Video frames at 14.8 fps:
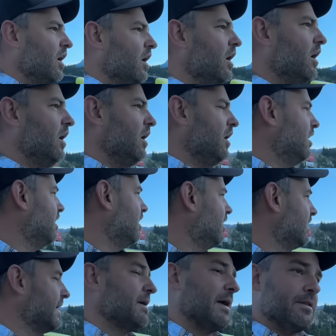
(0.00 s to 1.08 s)

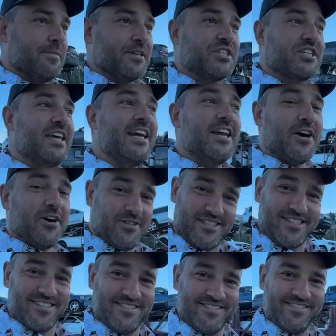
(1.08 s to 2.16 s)
Yeah, and the
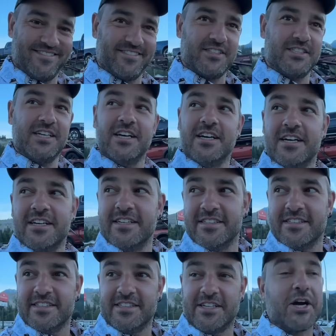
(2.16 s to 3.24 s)
mosquitoes,
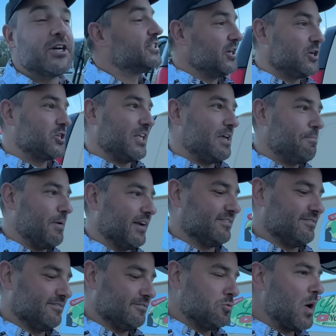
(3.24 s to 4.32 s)
they're still sleeping.
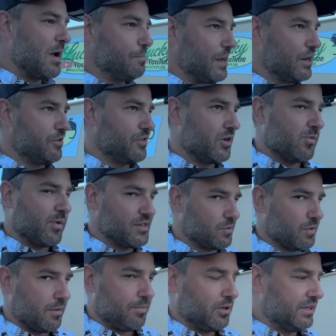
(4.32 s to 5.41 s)
Way better than it was
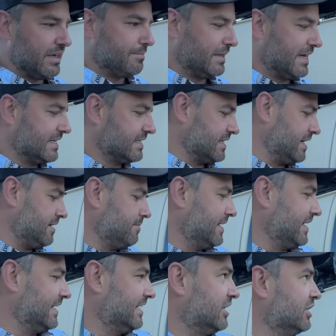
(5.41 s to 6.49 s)
when I pulled up last night.
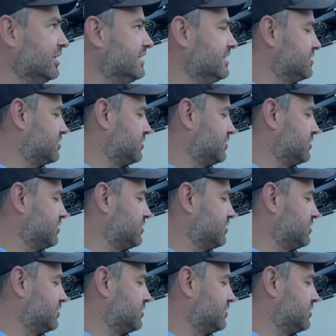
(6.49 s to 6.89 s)
My goodness